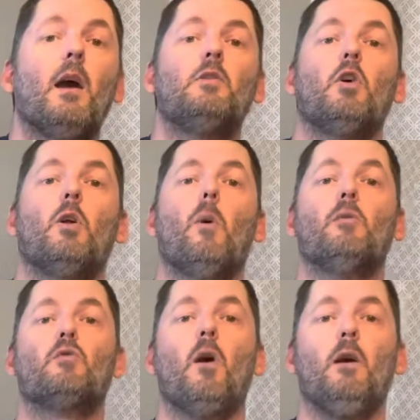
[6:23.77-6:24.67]
Told them what
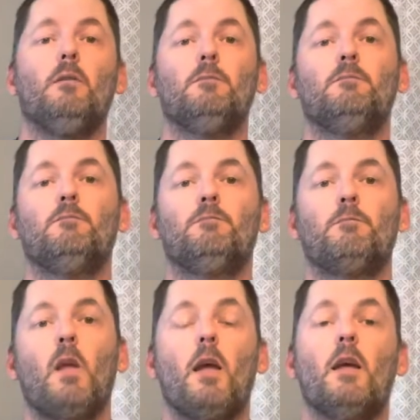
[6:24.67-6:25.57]
was wrong.
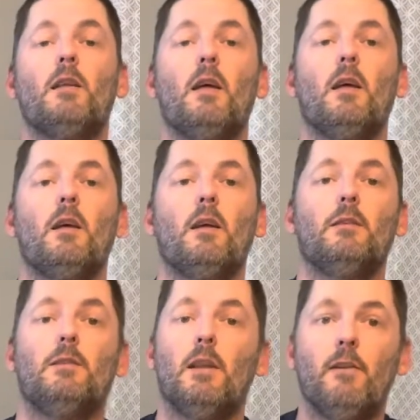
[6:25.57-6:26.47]

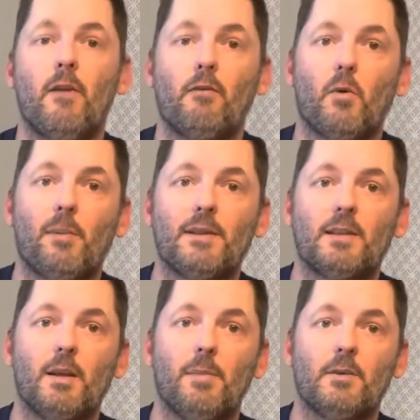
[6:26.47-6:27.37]
Didn't even have to worry about
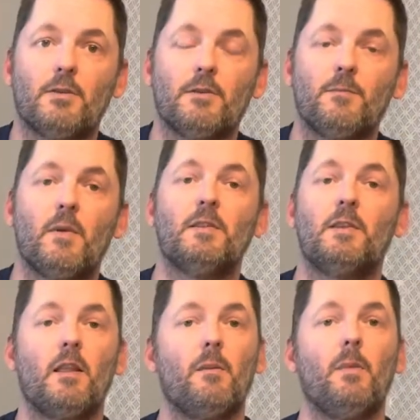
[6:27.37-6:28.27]
sending pictures.
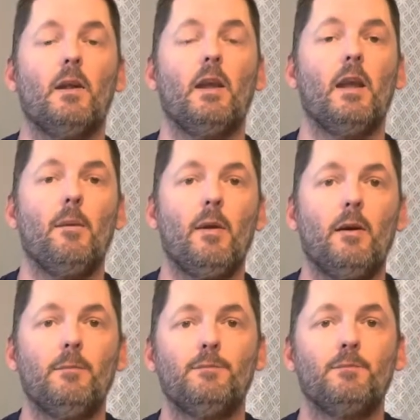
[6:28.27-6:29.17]
Sent them an
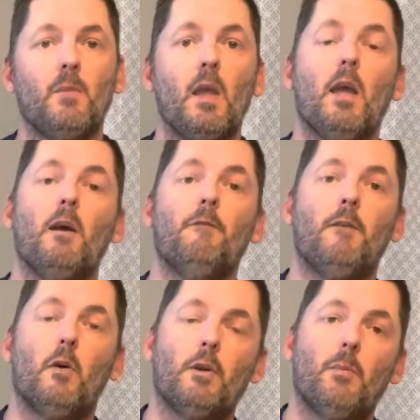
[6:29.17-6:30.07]
email.
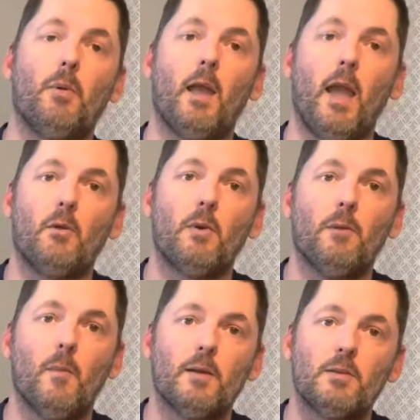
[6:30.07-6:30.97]
Followed it up with a handwritten
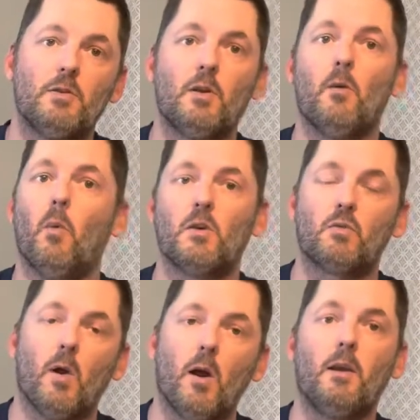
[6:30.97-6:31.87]
message, what's
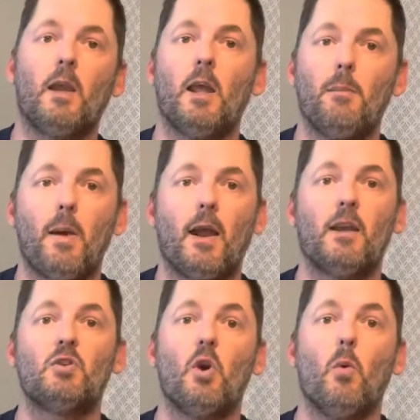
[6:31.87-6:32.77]
wrong, in a
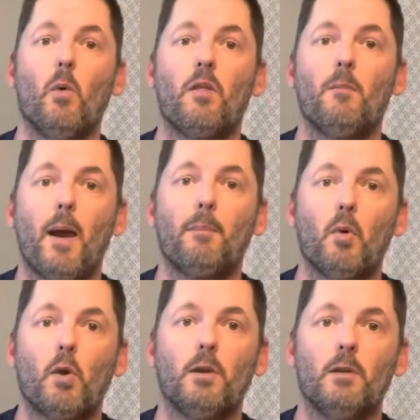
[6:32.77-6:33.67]
package with my
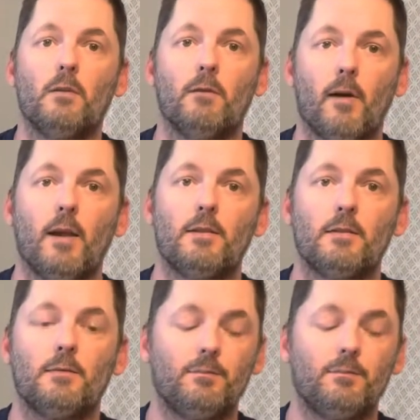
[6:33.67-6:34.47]
broken device.